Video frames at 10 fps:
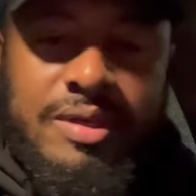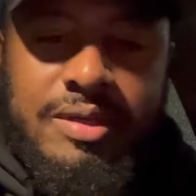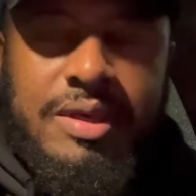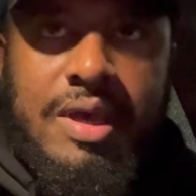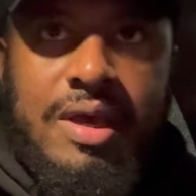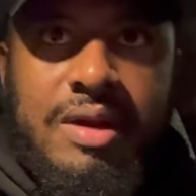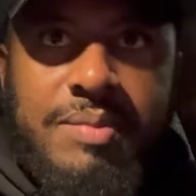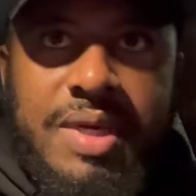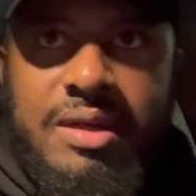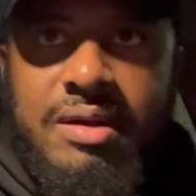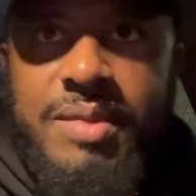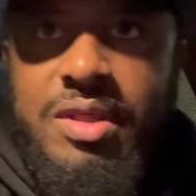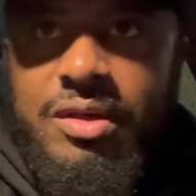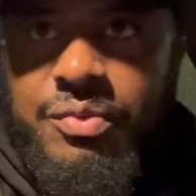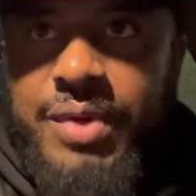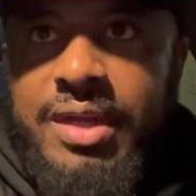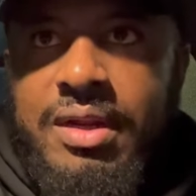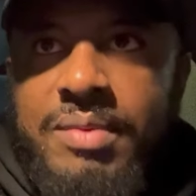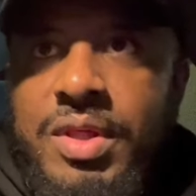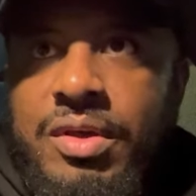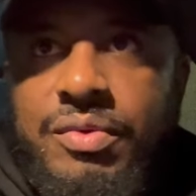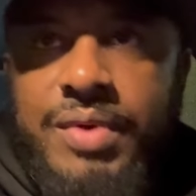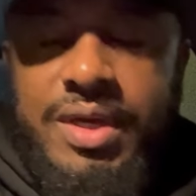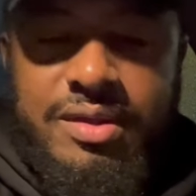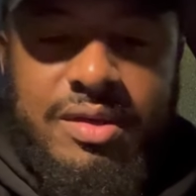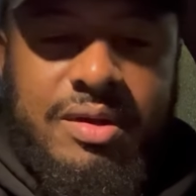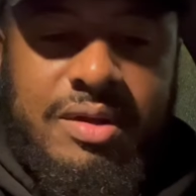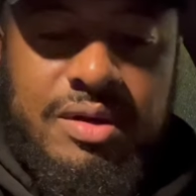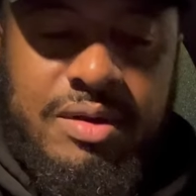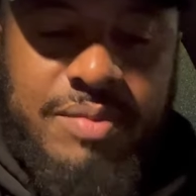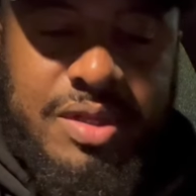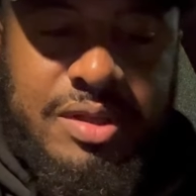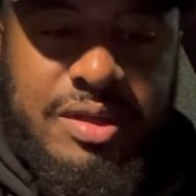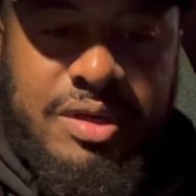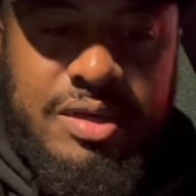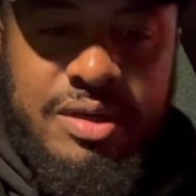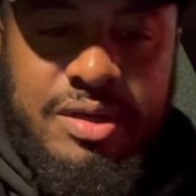yeah, let me let me just wait. Let me just wait. Let me see.